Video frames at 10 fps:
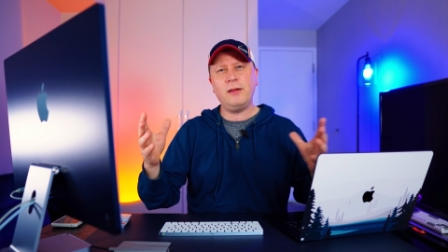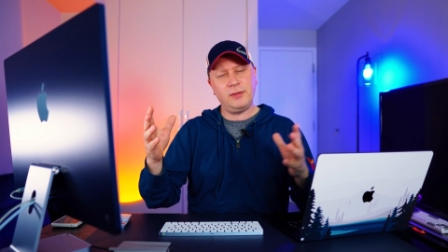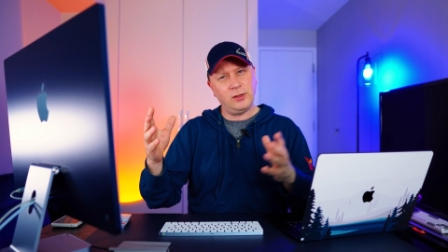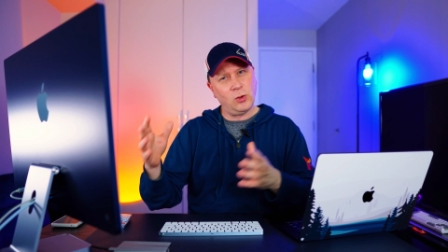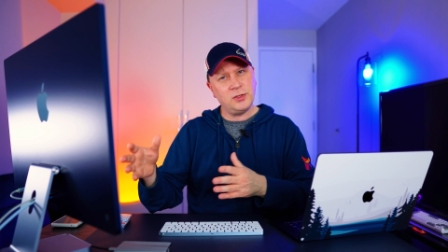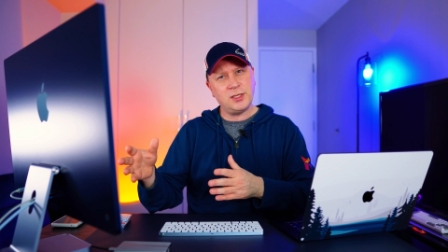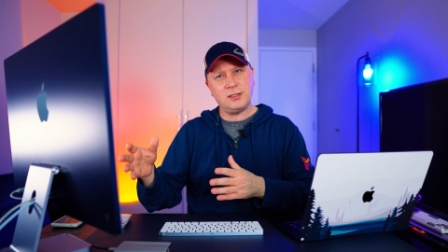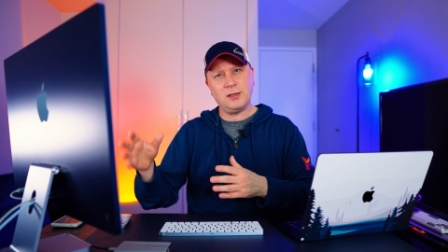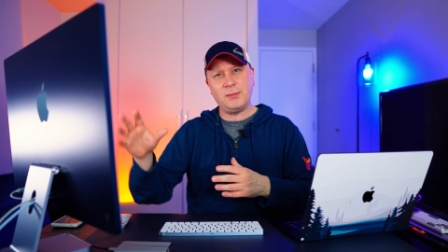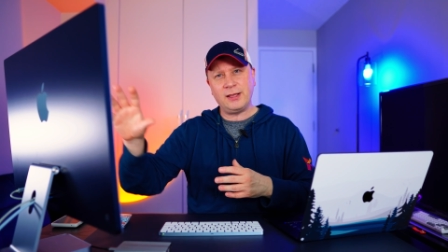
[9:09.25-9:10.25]
if the old
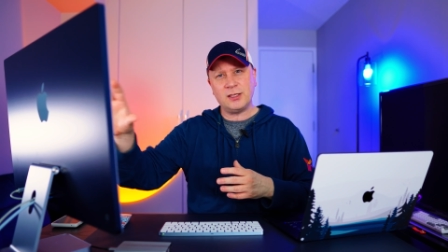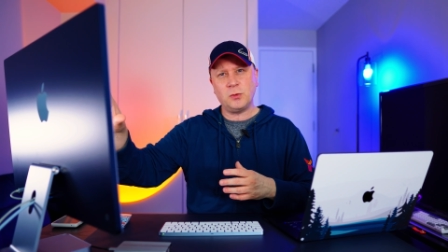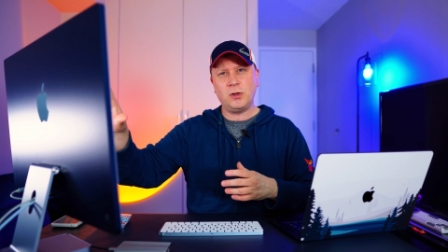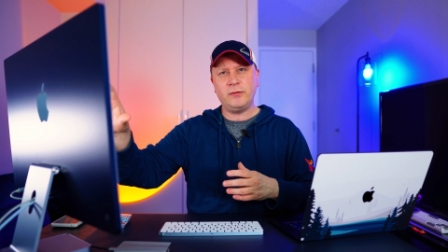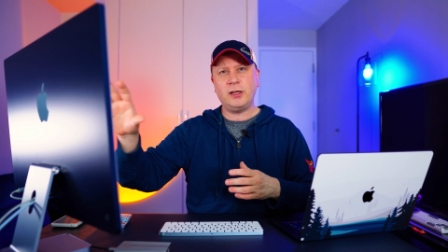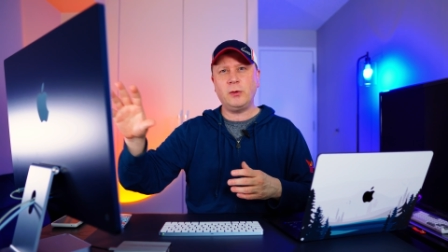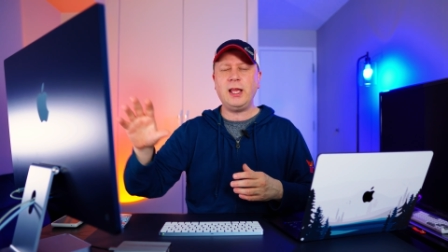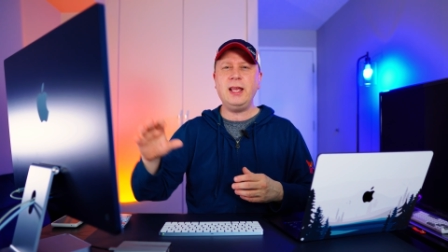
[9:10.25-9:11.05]
system like this one over here with